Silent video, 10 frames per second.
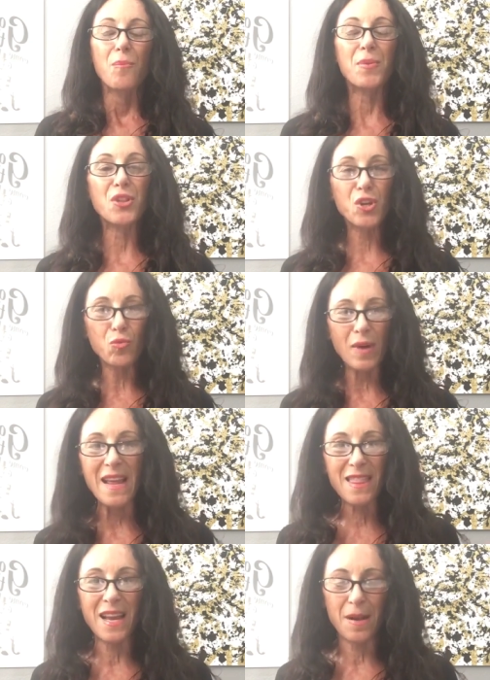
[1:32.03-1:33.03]
But the
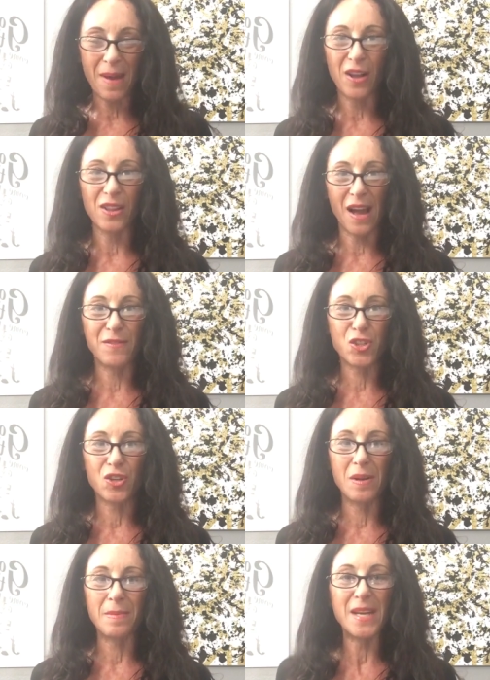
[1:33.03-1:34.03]
great thing about live
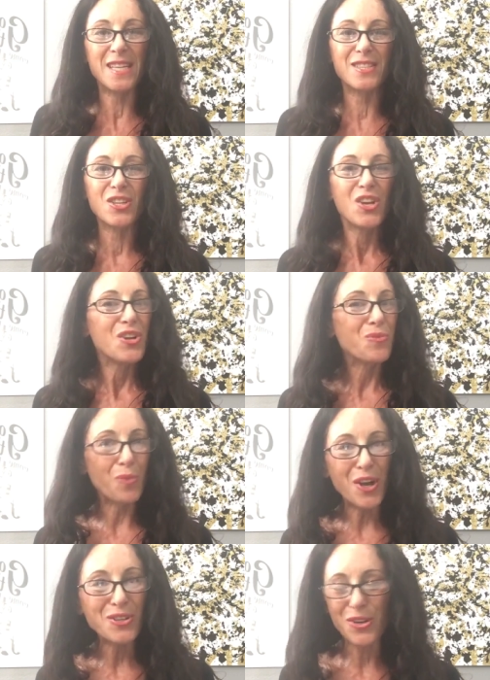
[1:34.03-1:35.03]
stream is,
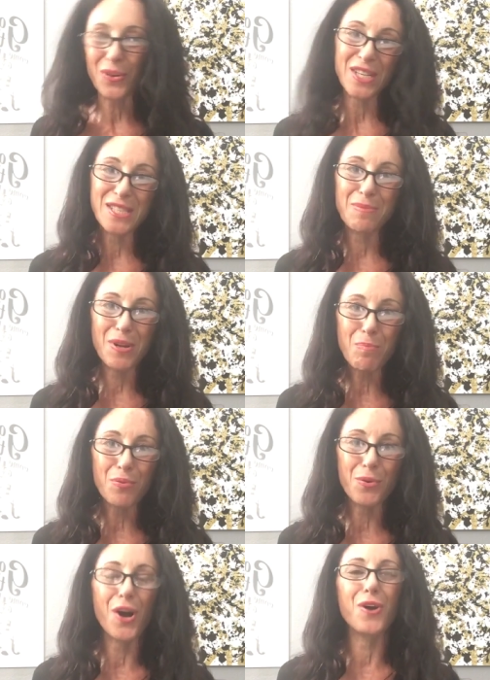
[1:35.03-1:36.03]
one, you don't need to be a
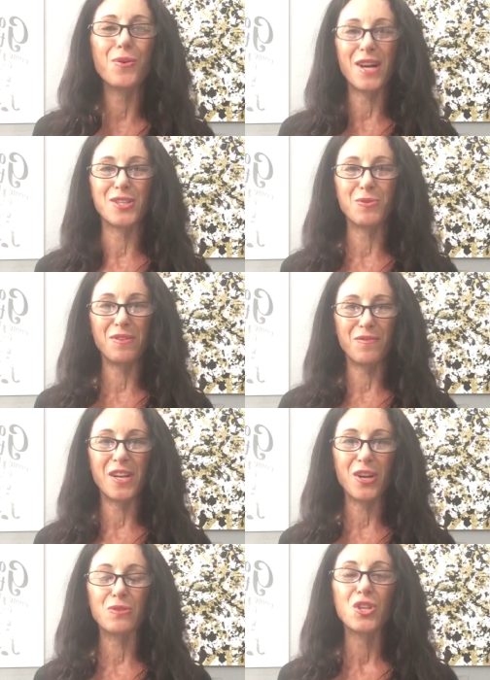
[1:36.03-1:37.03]
pro at doing
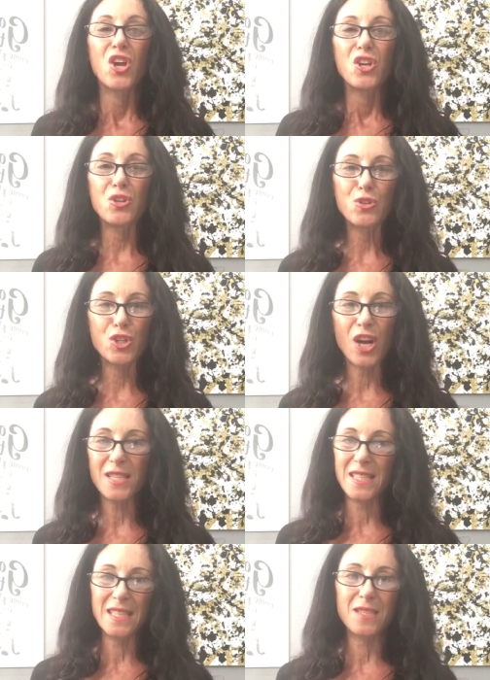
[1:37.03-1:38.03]
videos. You
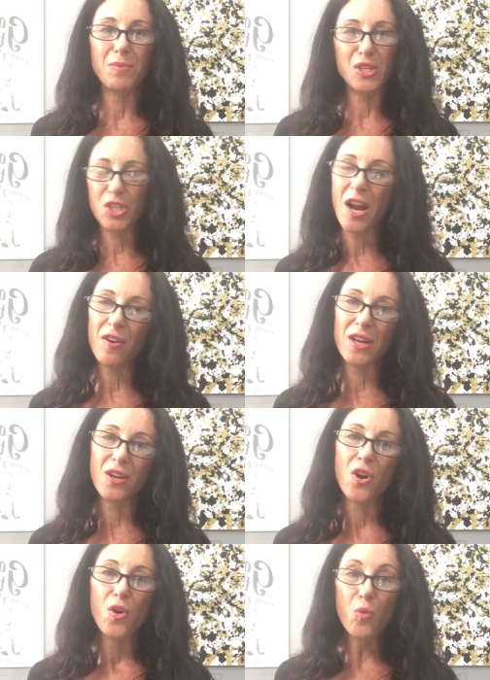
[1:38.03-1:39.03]
just need to be
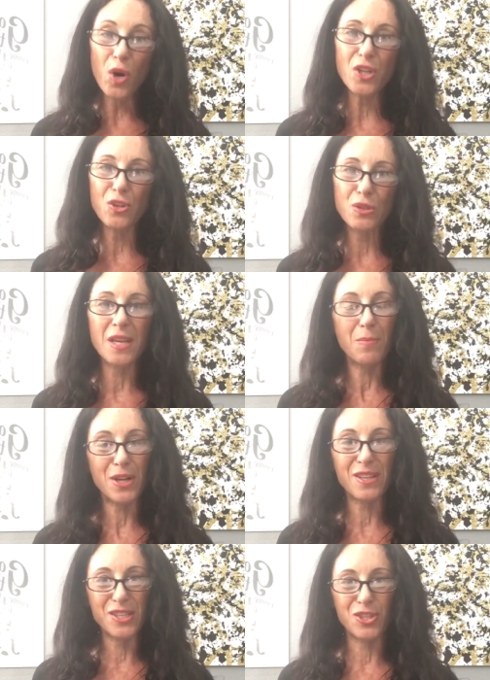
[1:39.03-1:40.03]
sharing what you
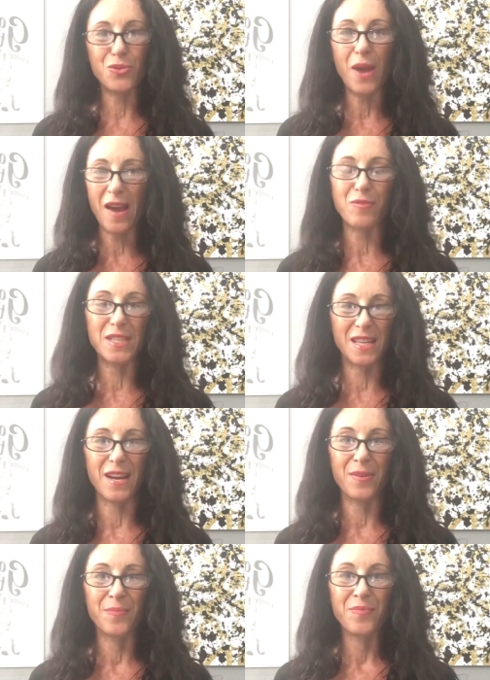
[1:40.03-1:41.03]
typically do every day.